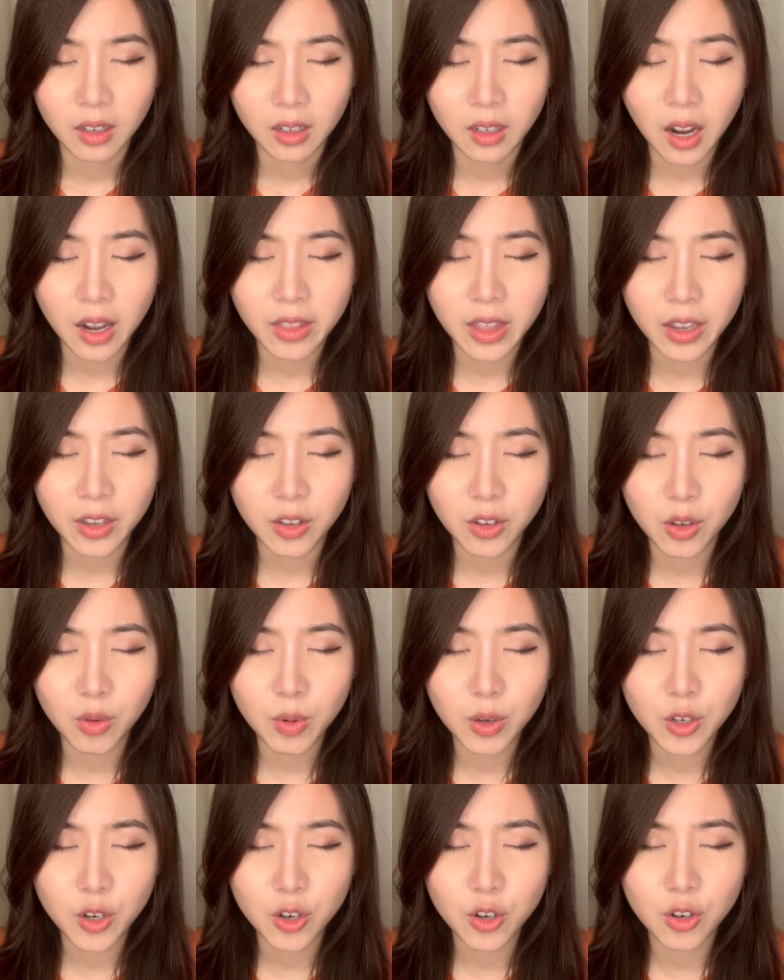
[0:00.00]
God, that you
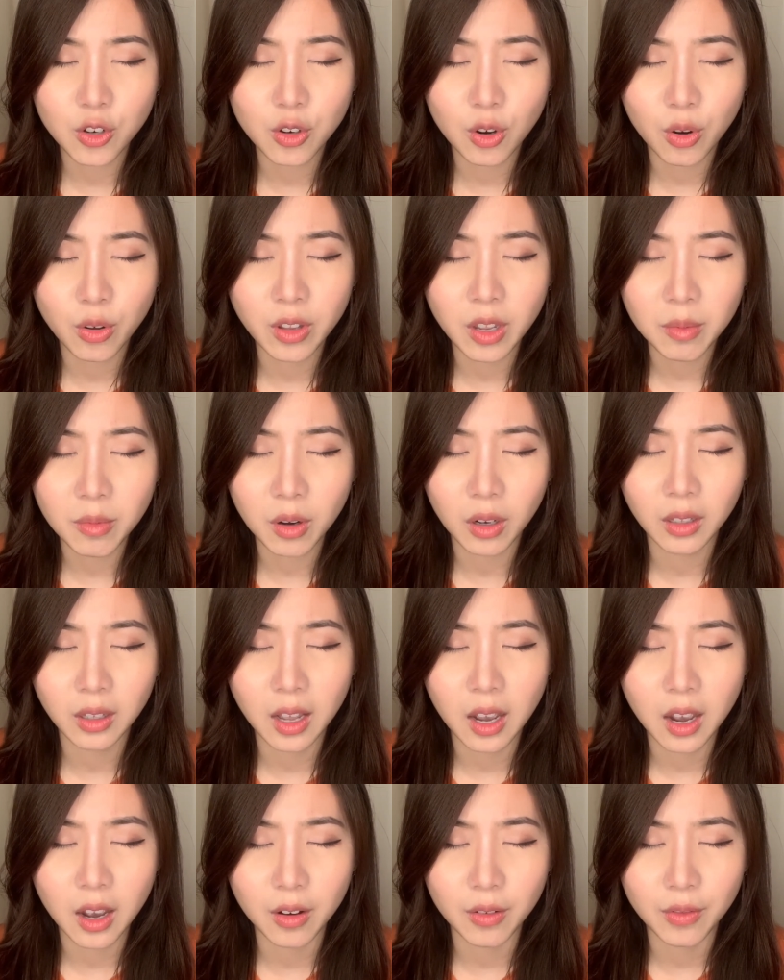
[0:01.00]
would just show them your
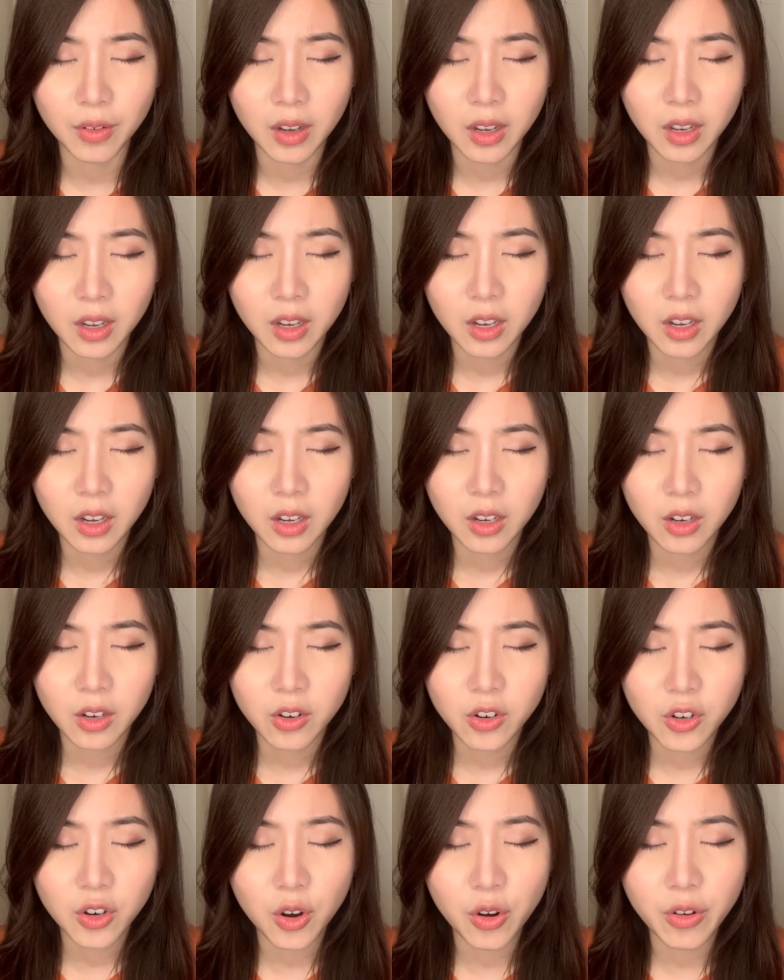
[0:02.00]
love.
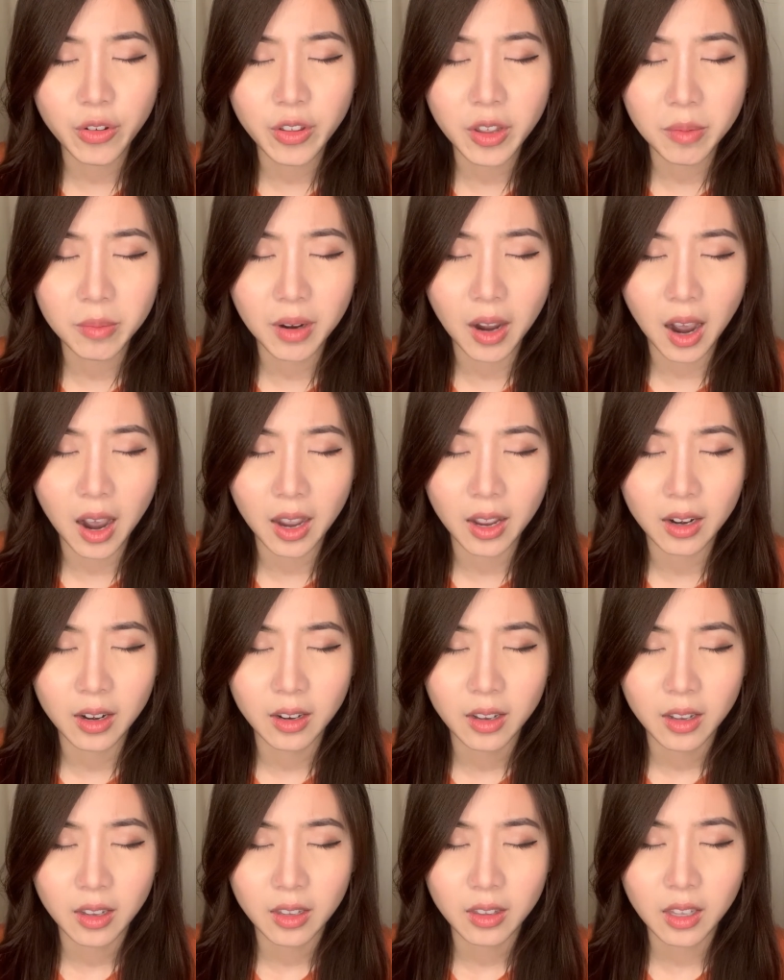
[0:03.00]
Show them, God,
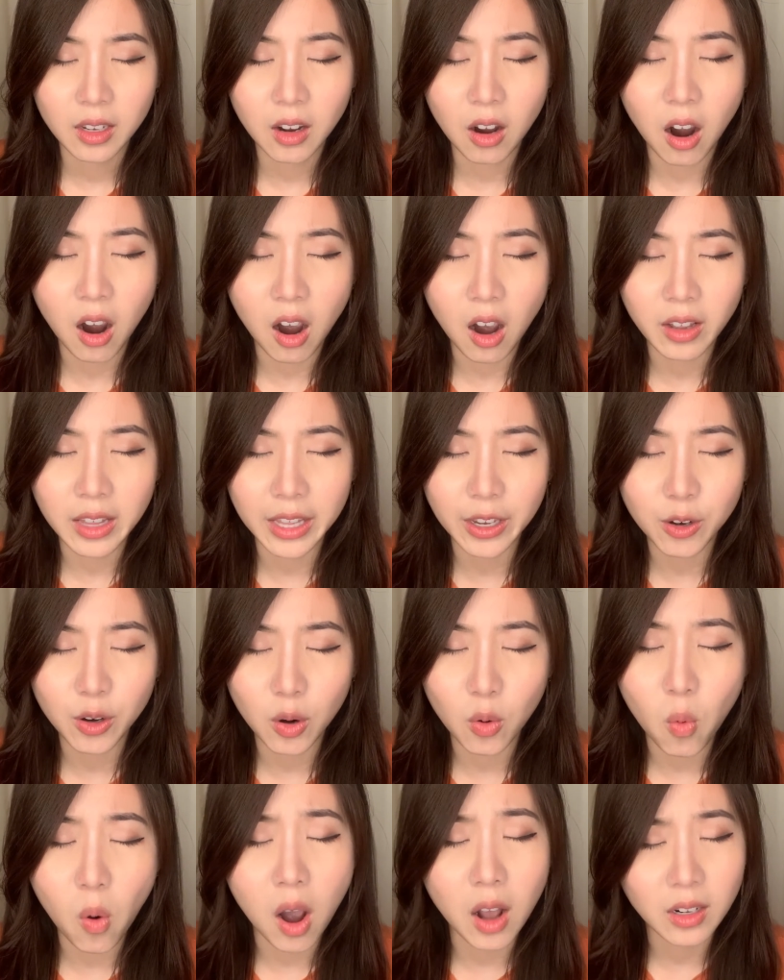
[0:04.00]
the call that
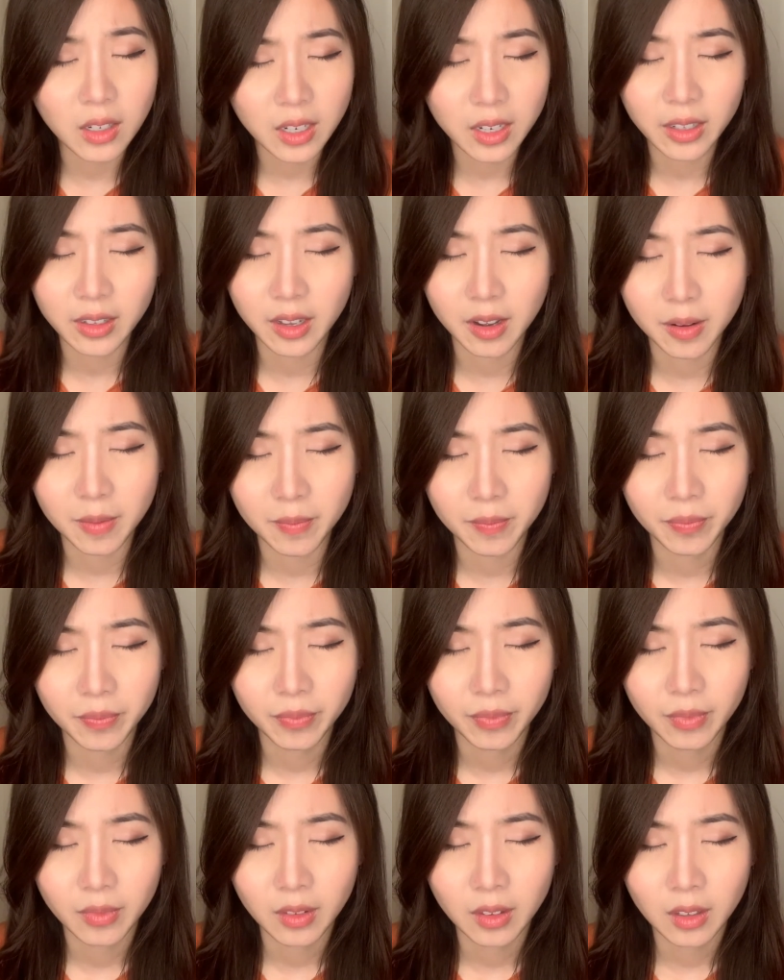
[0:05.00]
you're wanting them.
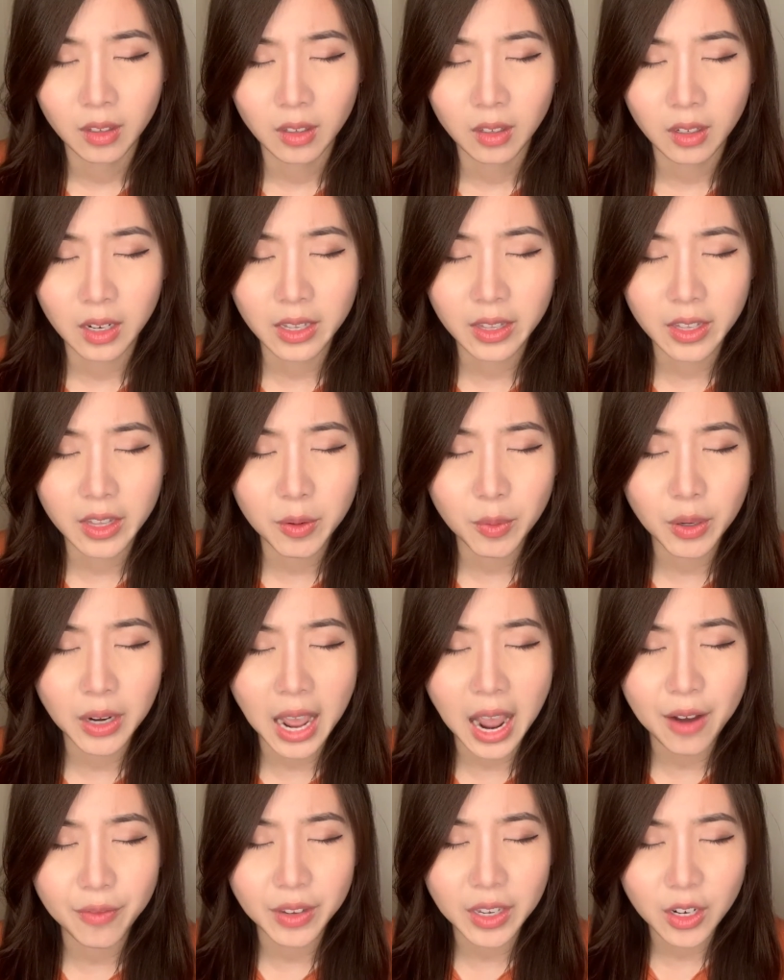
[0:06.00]
God, that they would
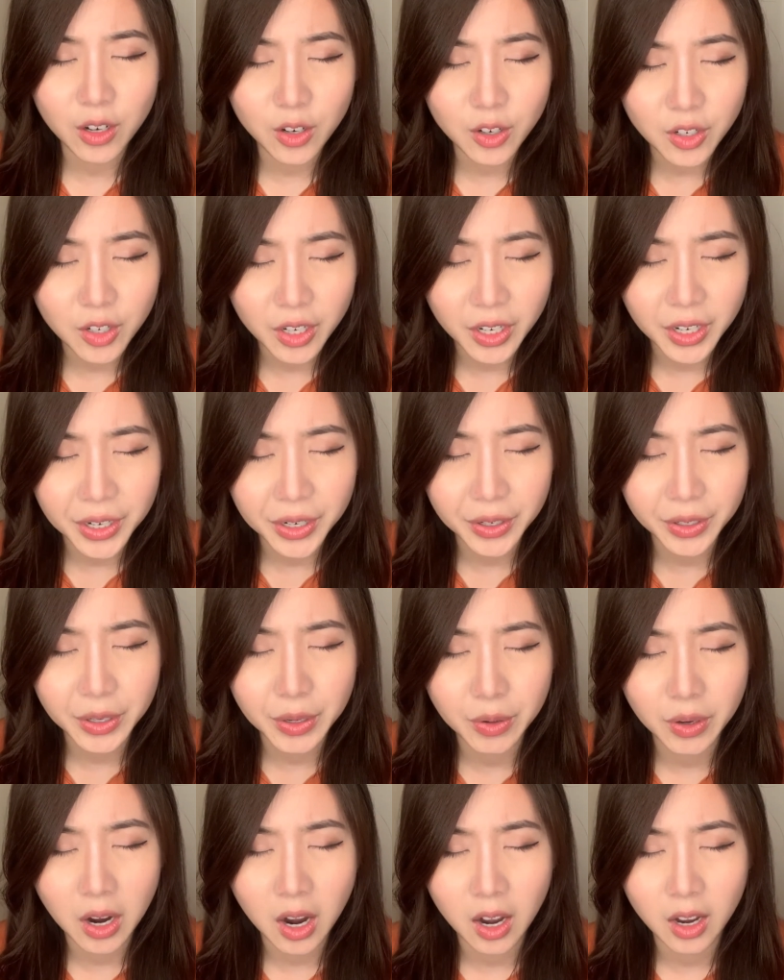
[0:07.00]
have ears to hear
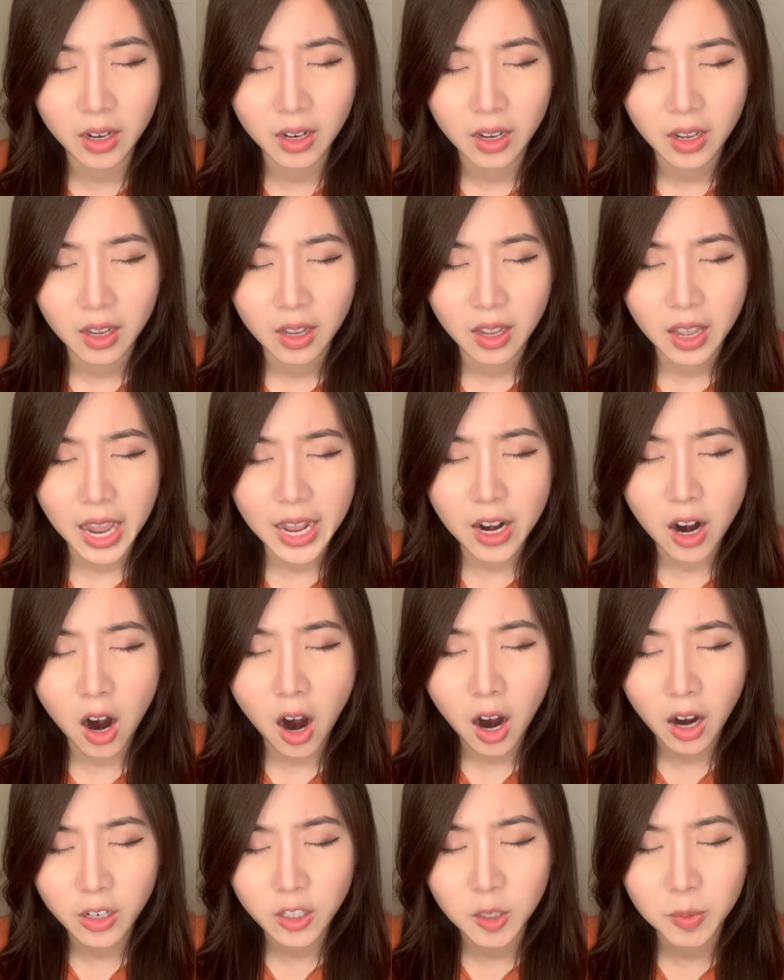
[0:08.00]
you, God, and a
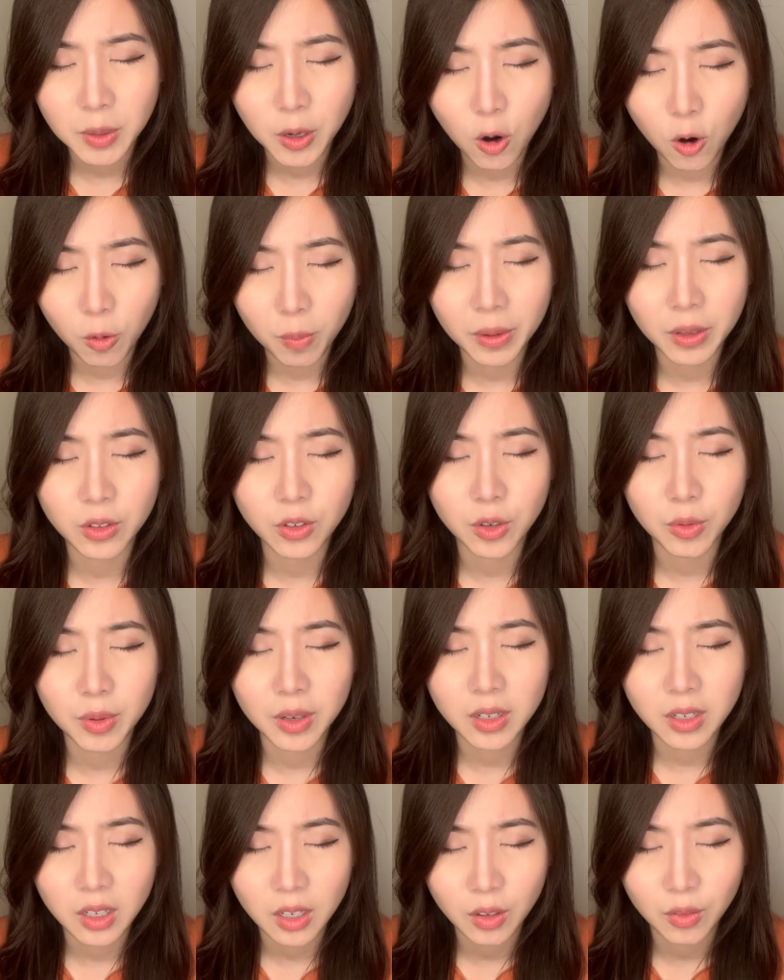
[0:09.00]
heart to be open to
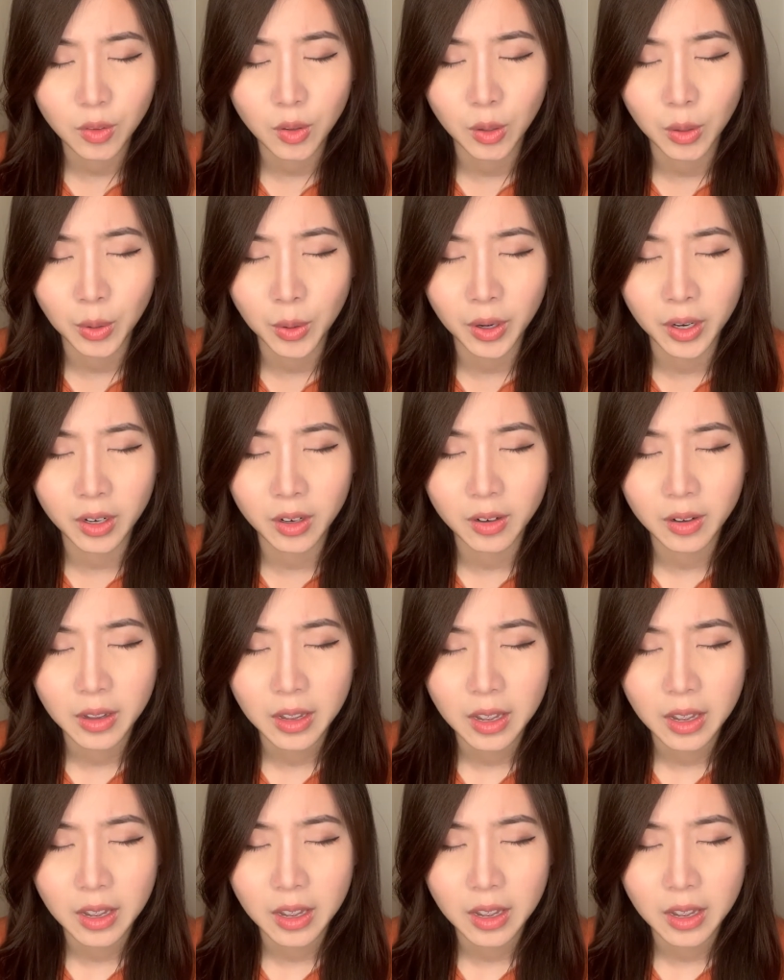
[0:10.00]
receive you, Lord.